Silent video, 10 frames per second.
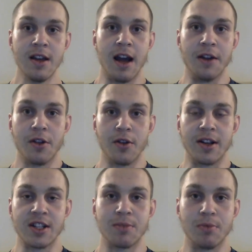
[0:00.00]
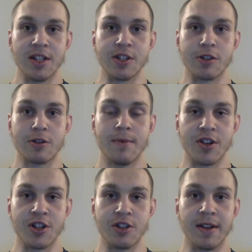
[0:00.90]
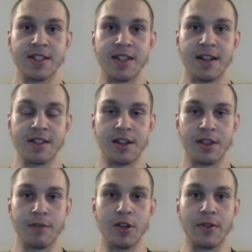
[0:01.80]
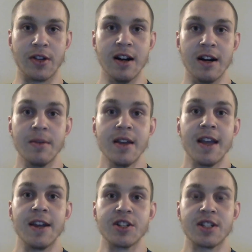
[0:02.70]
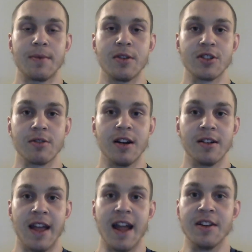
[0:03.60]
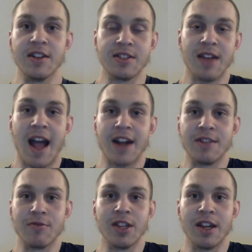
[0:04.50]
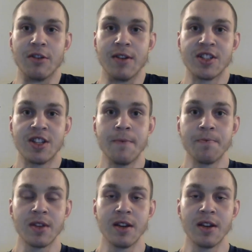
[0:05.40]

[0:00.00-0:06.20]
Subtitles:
Another explicit scripture showing sin is not the will of God. He just tiptoes around it and doesn't actually really address it.